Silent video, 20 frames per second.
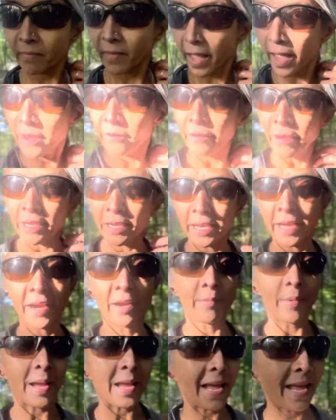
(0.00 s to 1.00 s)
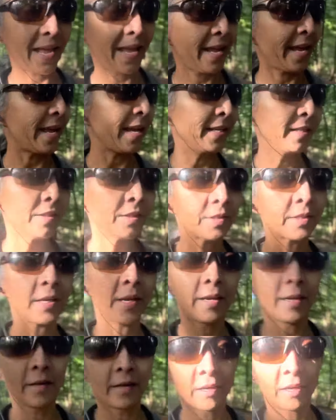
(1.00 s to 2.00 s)
And right now my hands
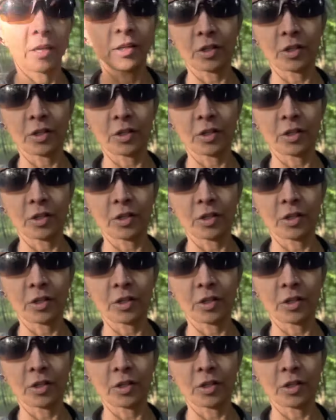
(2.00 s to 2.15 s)
are